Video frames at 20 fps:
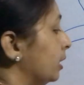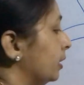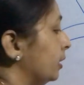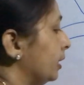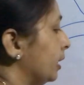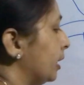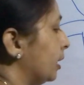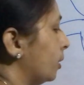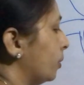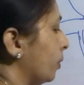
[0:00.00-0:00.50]

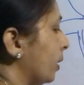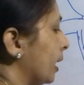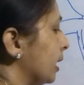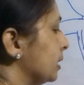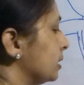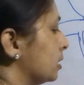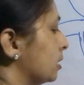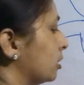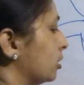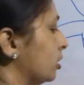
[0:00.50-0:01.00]

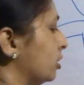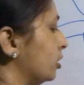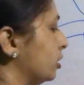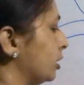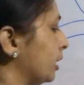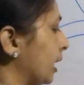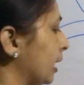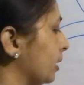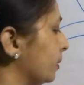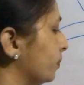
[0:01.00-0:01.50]
requires
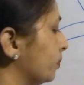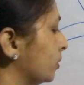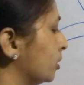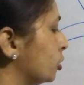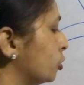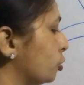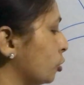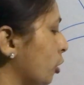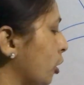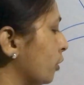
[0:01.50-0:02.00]

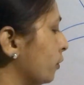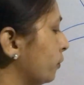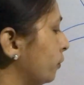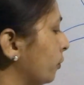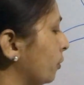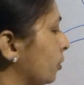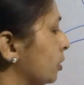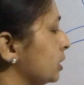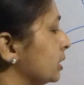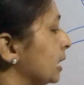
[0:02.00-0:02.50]
a strong
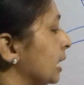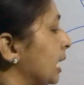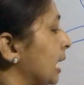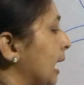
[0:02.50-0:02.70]
force,